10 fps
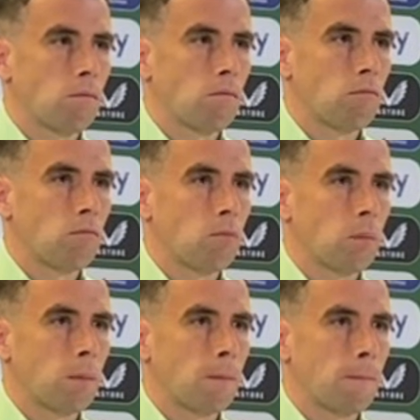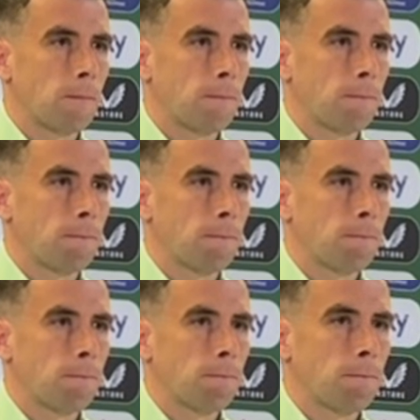
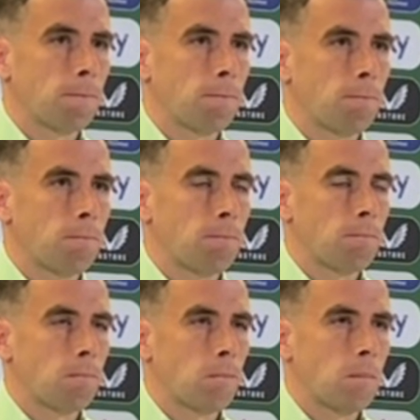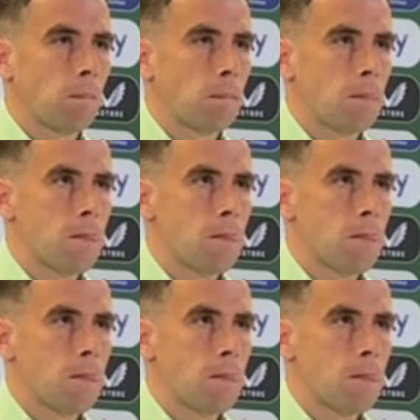(silent)